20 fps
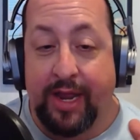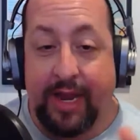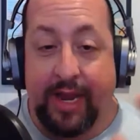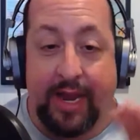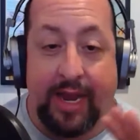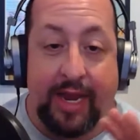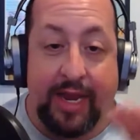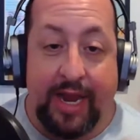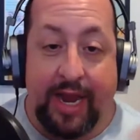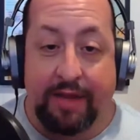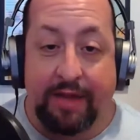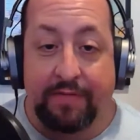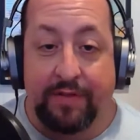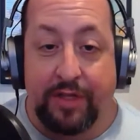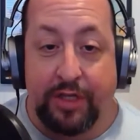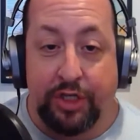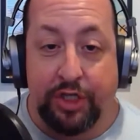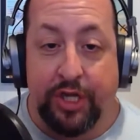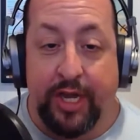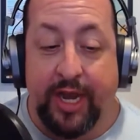and having
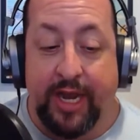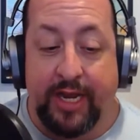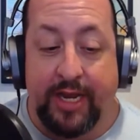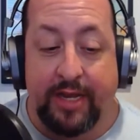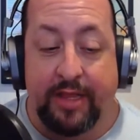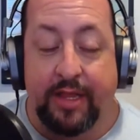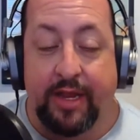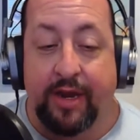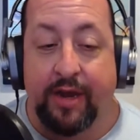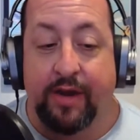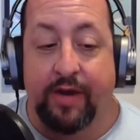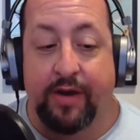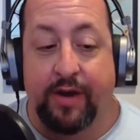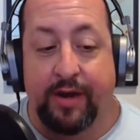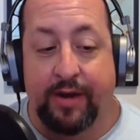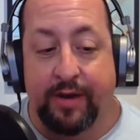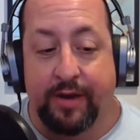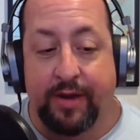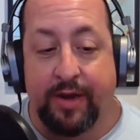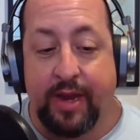the Shade in there,
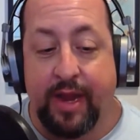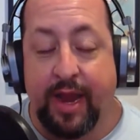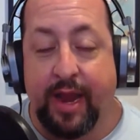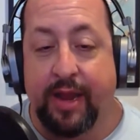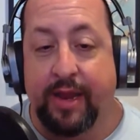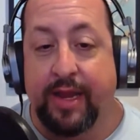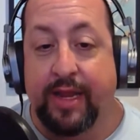and yeah,